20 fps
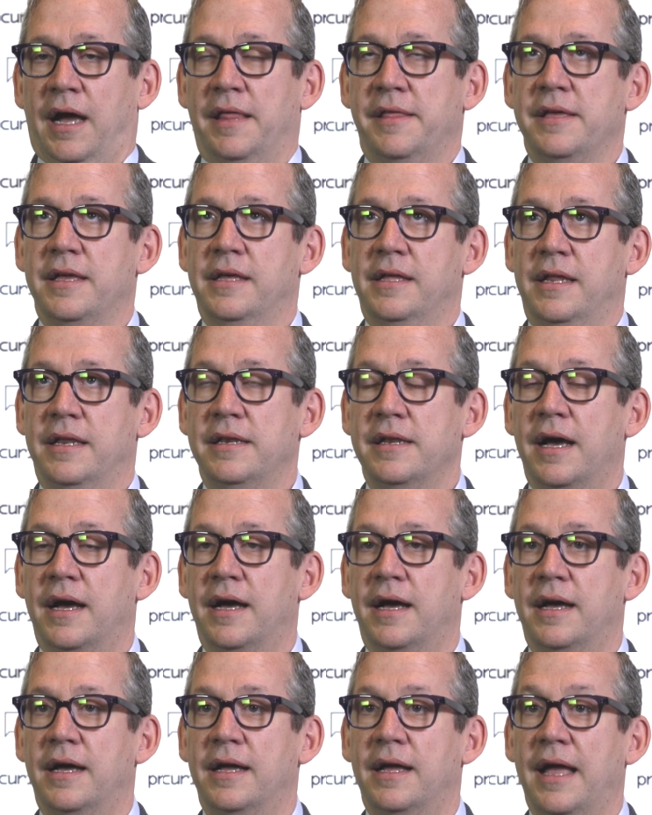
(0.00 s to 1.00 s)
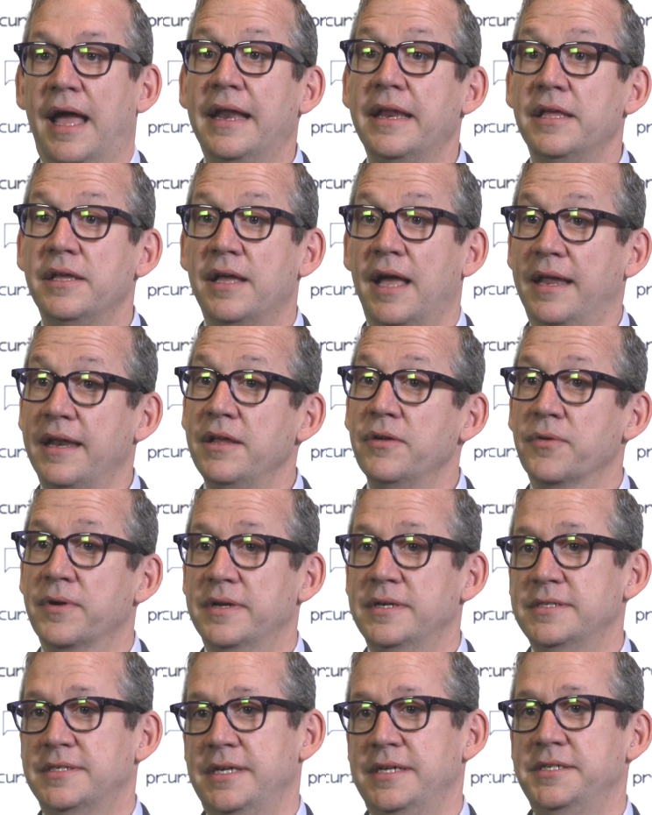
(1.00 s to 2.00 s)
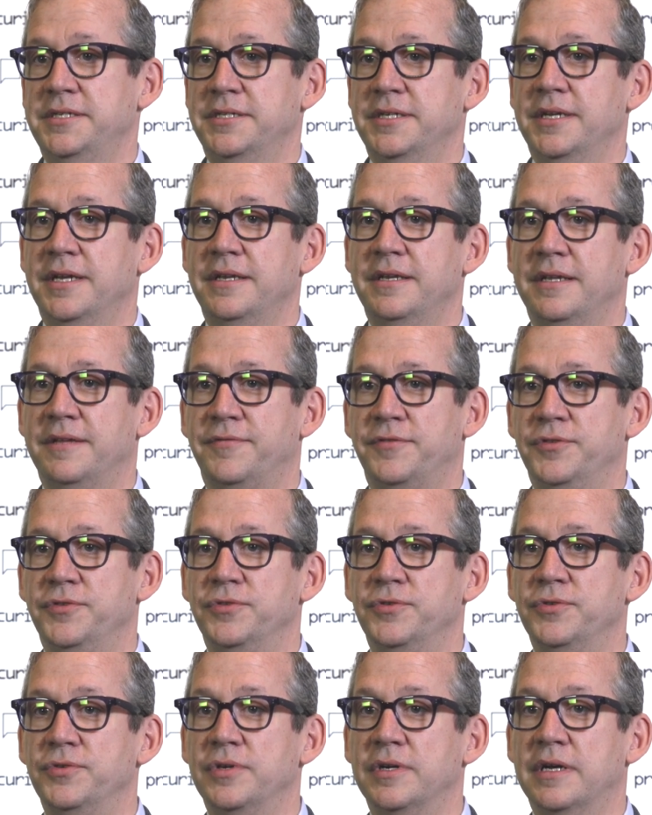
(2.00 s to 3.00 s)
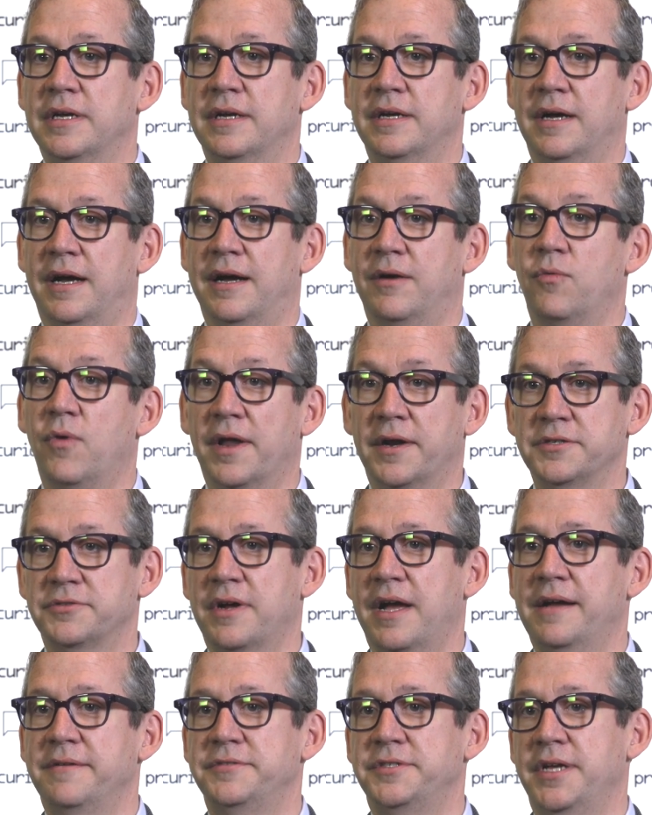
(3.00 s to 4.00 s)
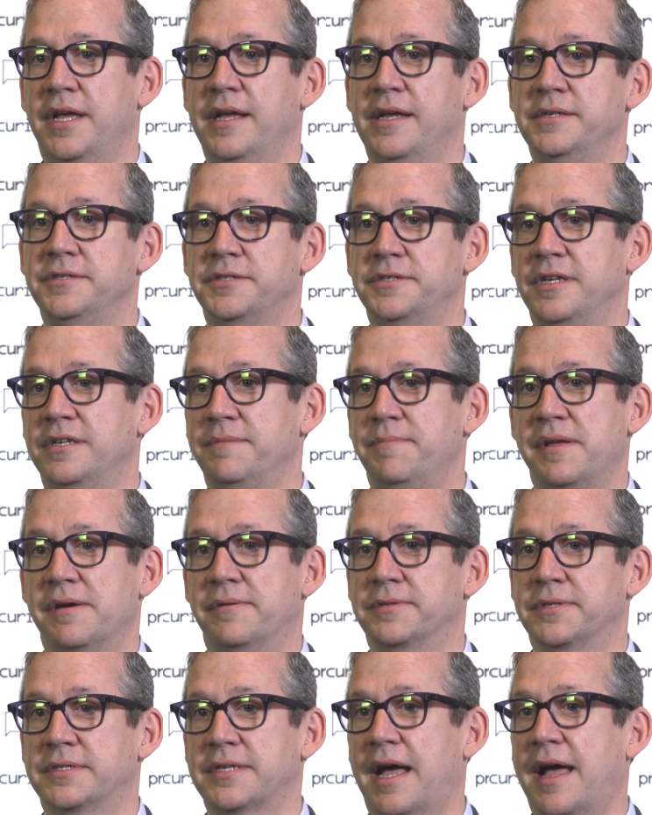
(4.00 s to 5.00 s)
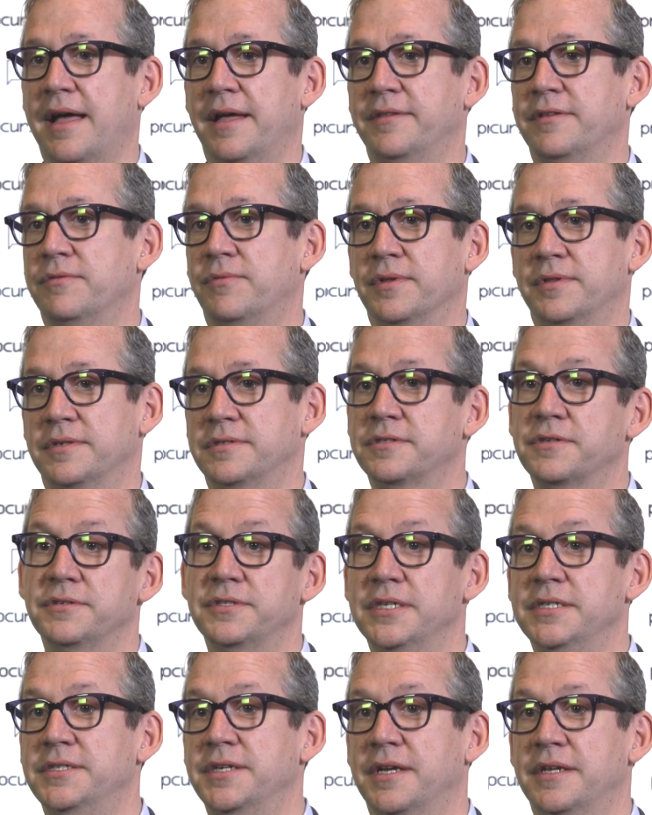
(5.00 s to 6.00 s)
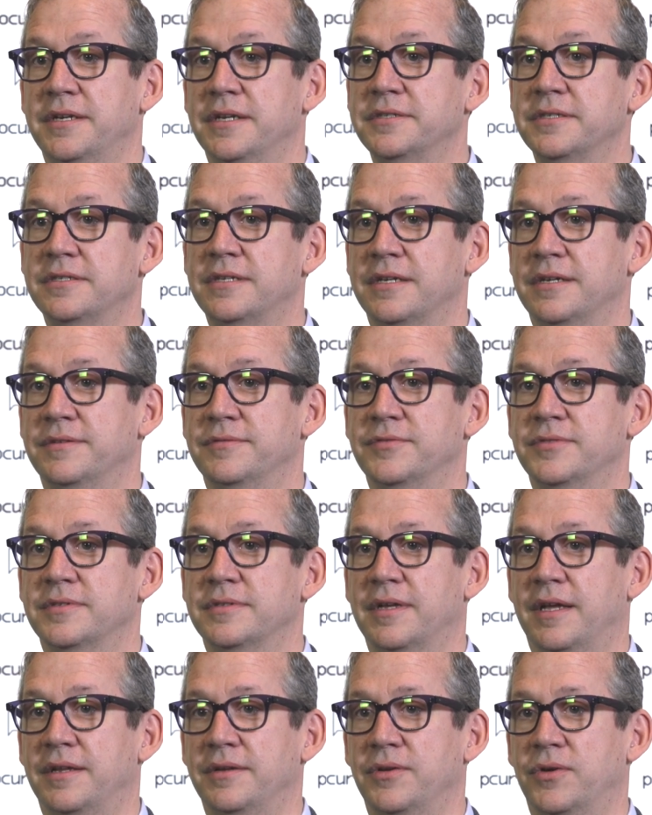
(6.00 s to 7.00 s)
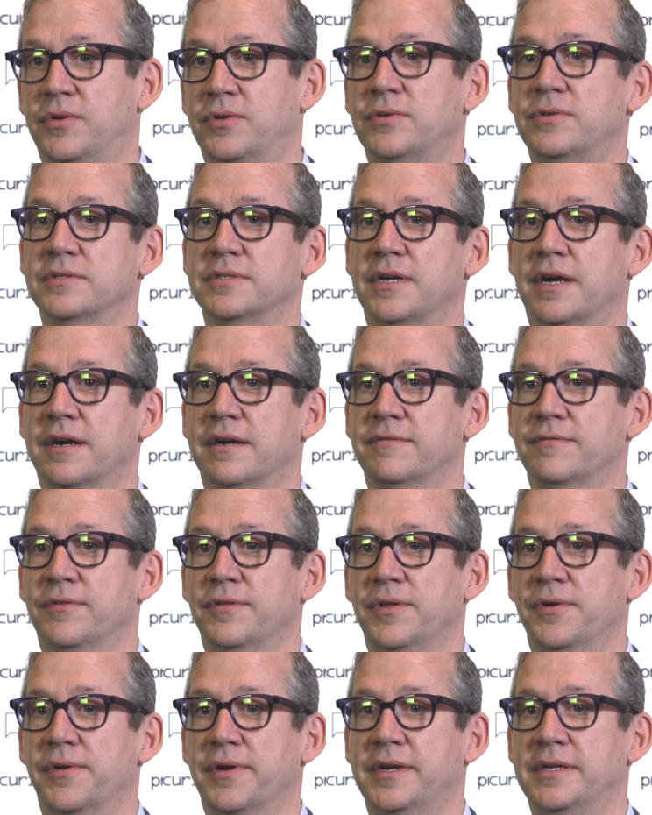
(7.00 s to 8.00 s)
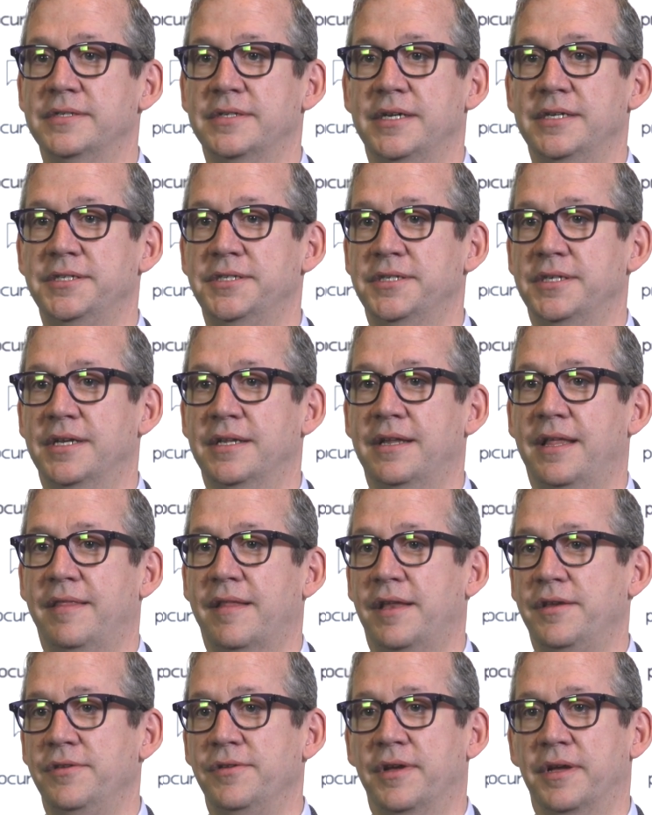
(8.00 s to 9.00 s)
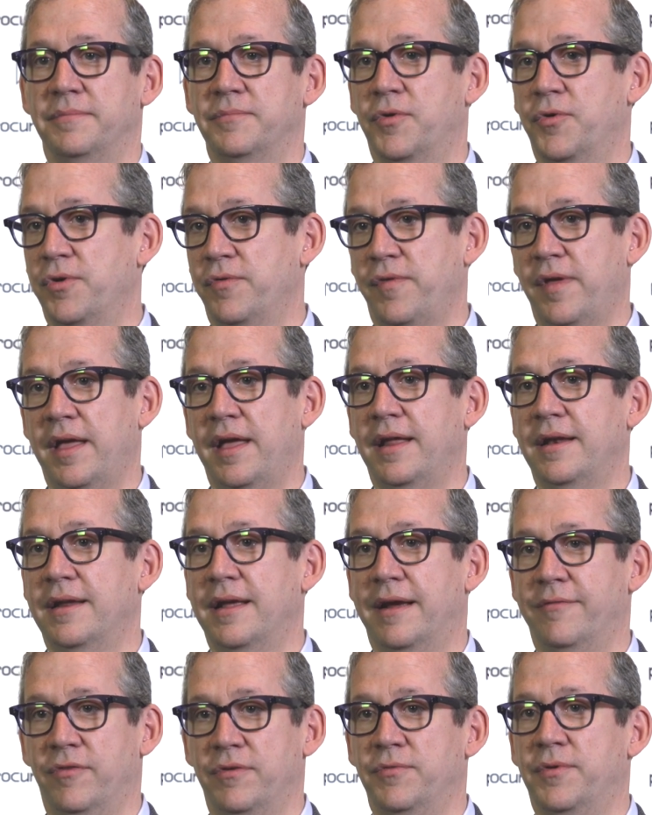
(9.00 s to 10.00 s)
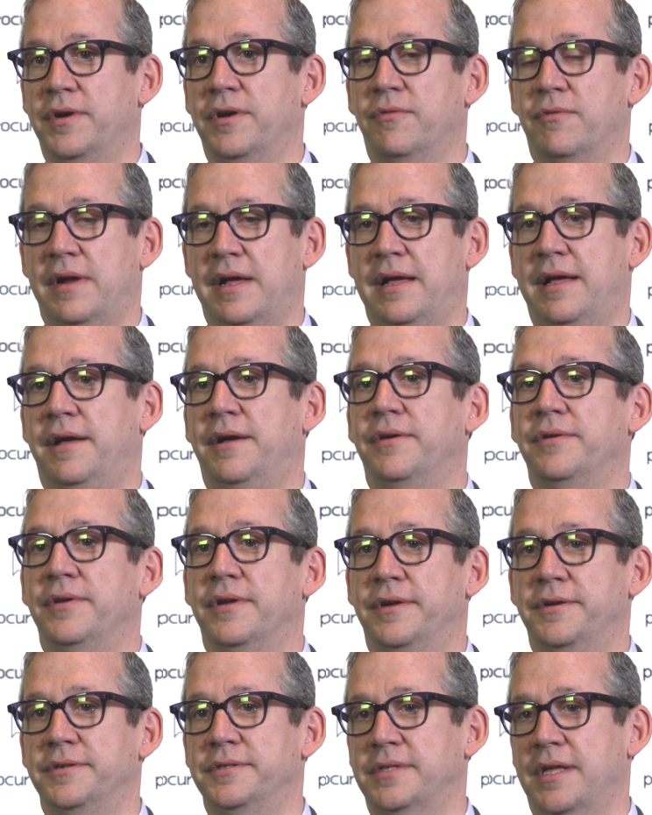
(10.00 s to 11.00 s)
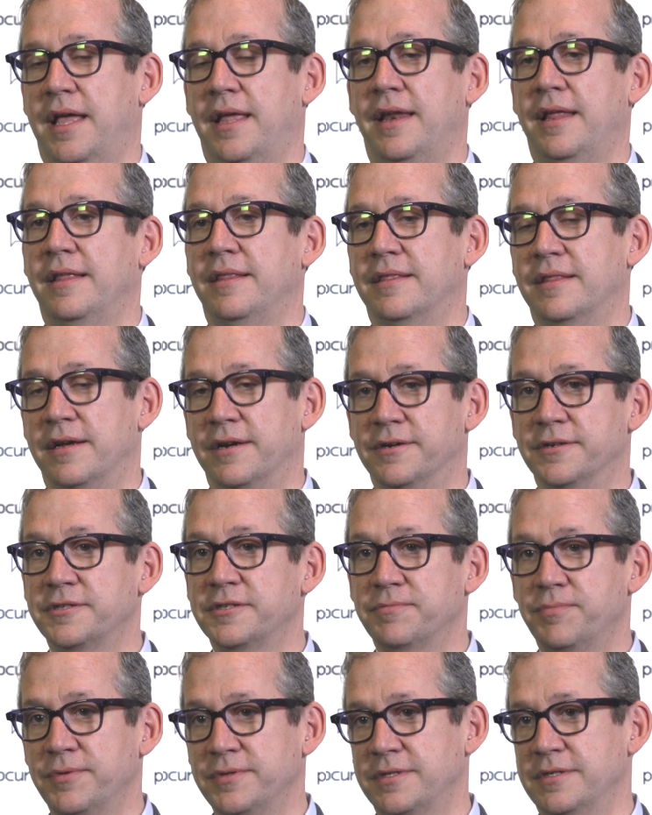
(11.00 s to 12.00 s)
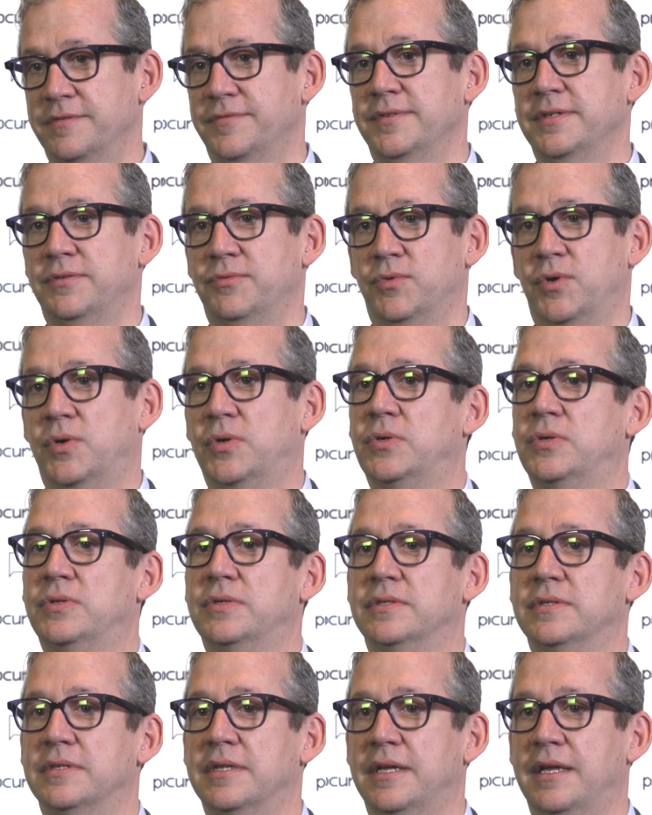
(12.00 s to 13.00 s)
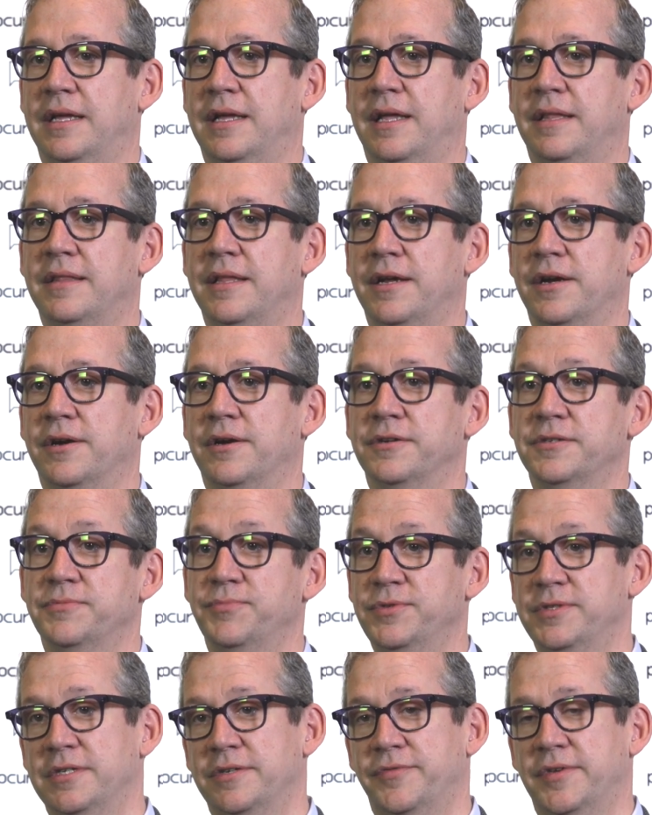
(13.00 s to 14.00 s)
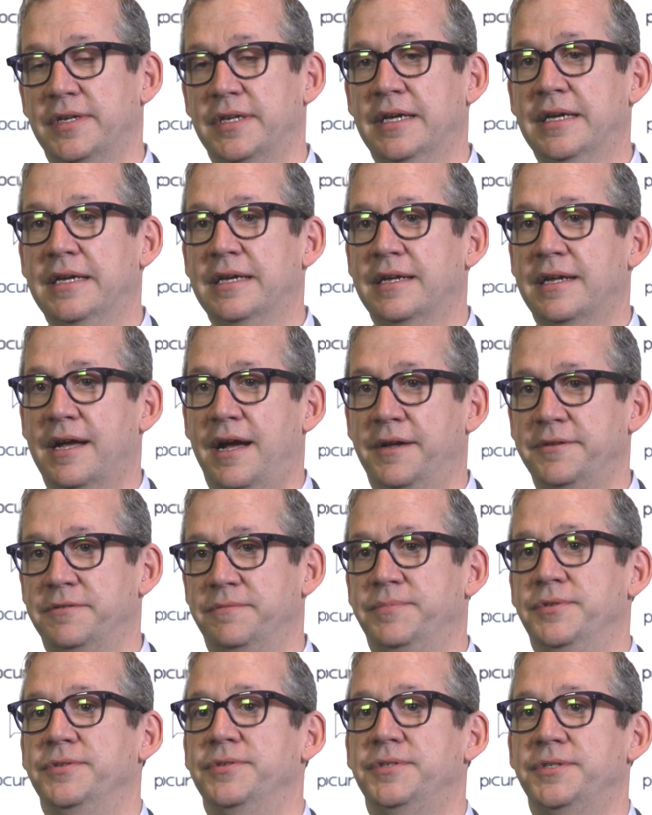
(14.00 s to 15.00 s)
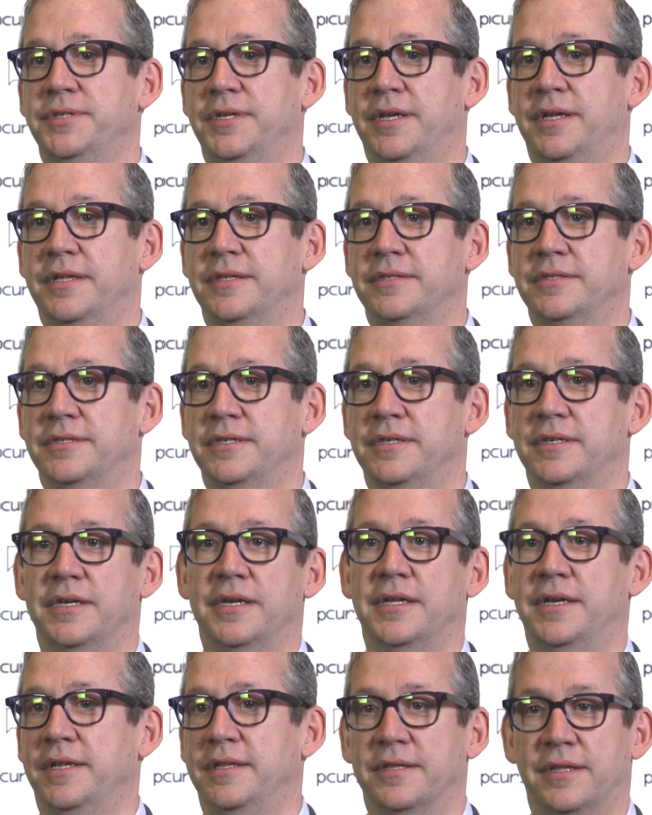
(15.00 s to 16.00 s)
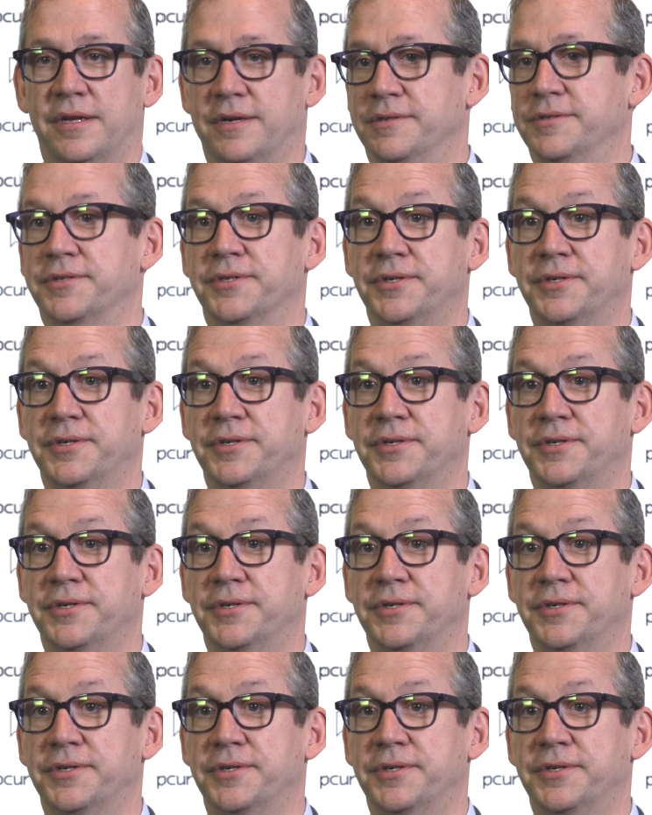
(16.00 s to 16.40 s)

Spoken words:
I think in any organization, if you want to drive change, you need to be able to tie it to what the strategic initiatives and goals are for the organization, and then you can motivate everyone around understanding their specific role and their specific contribution to hitting the larger